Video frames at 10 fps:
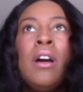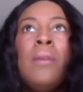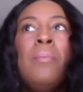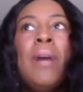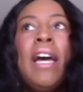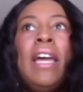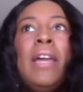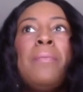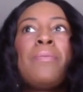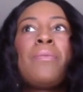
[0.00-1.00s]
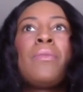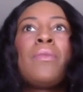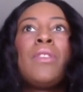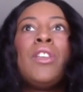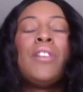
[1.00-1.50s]
but
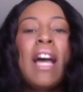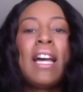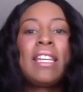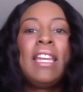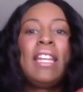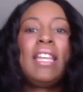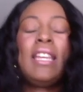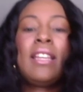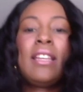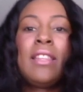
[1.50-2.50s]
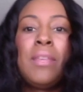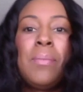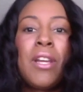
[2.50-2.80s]
you're not getting the bigger